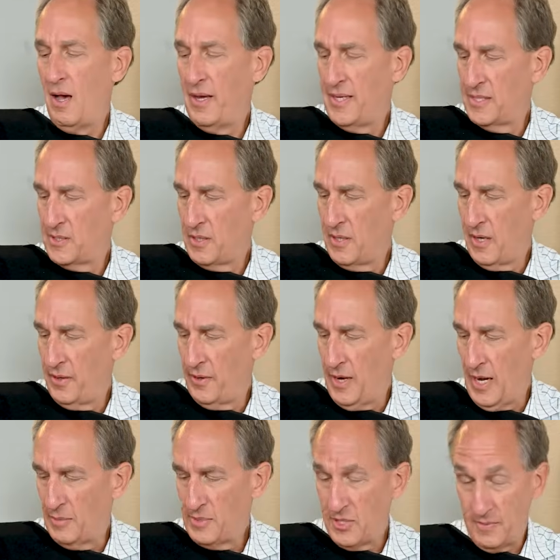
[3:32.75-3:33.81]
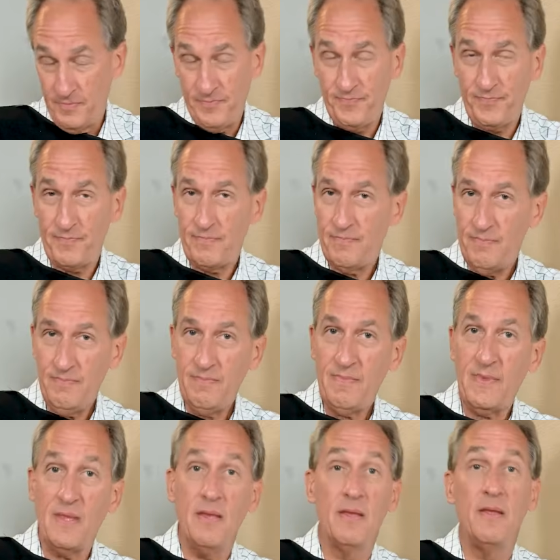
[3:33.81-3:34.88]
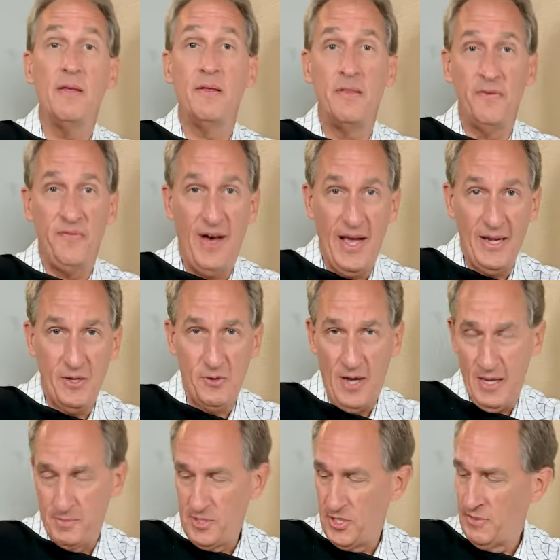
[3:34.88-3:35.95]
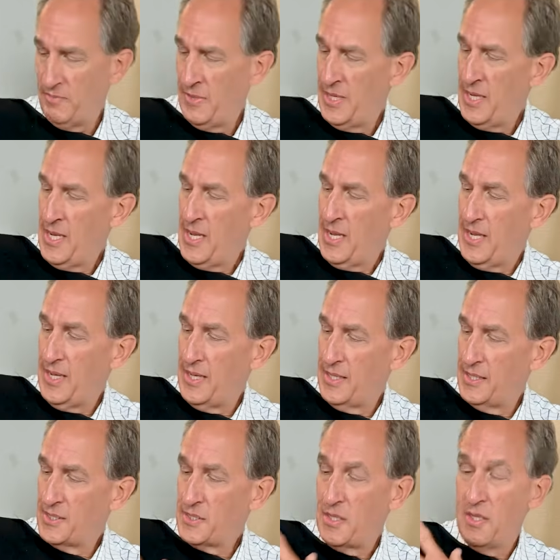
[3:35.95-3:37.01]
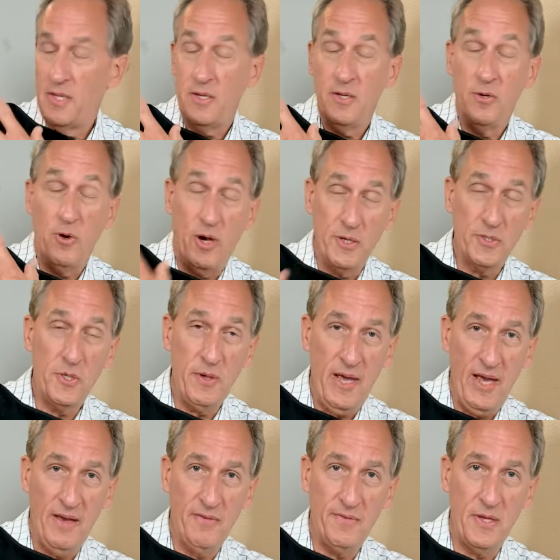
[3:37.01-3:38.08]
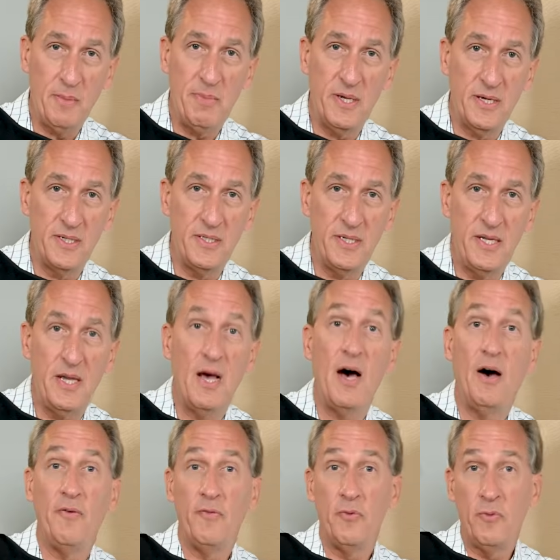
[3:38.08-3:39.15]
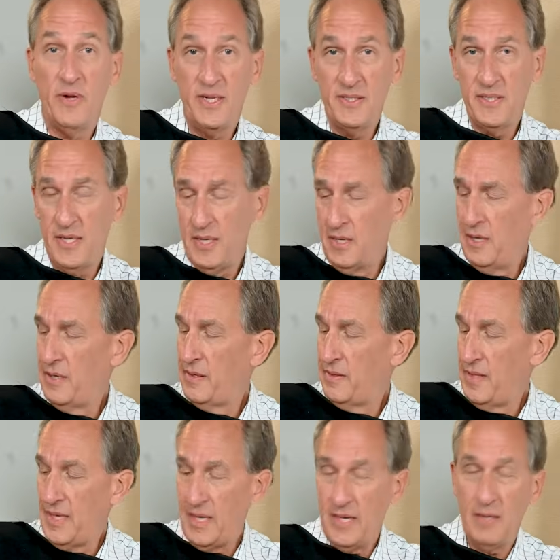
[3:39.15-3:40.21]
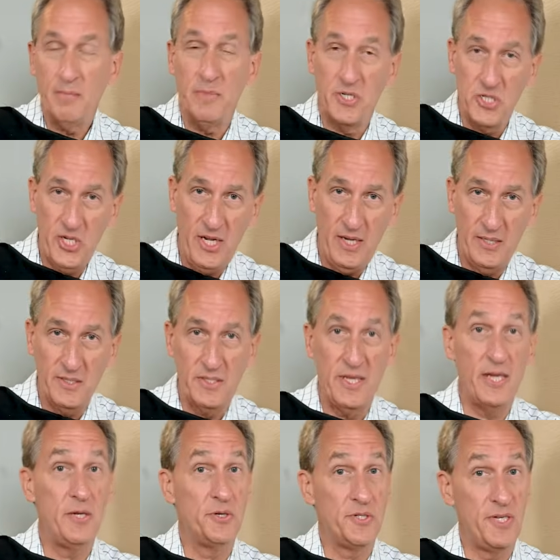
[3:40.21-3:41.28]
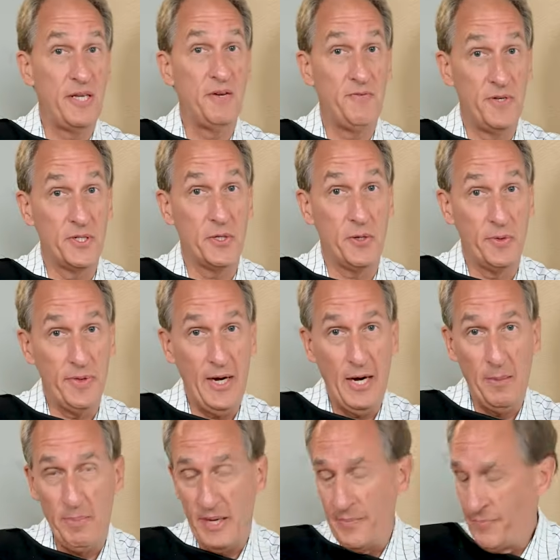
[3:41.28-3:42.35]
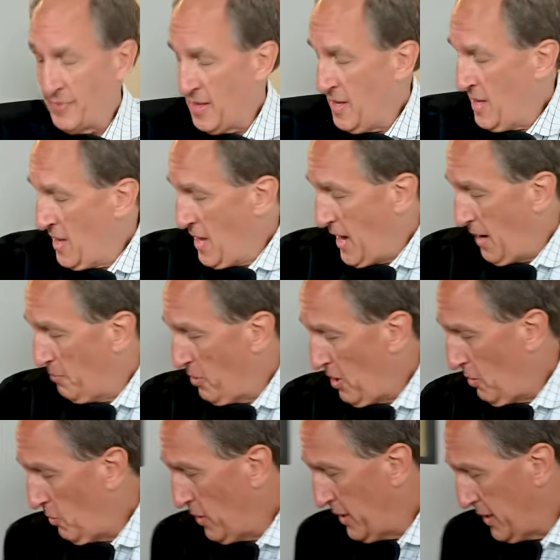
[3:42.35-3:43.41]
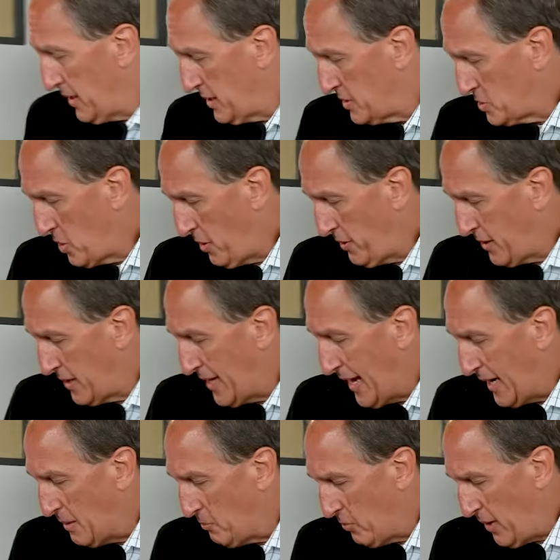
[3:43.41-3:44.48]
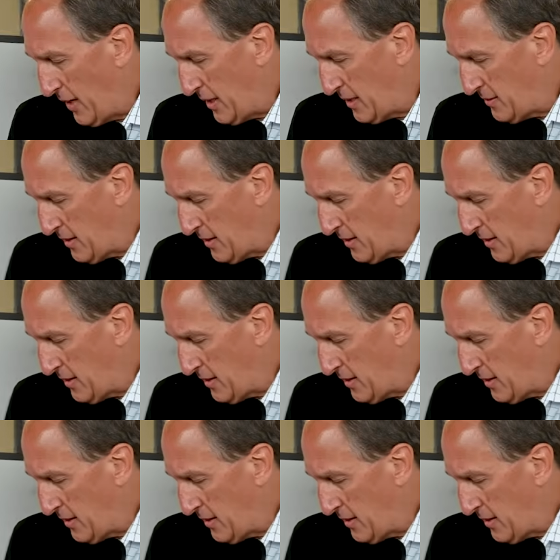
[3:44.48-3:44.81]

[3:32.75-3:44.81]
is another option. The final option is you also have the ability of renting the machines that you'll see in physical therapy. I brought one in, it's called a Game Ready,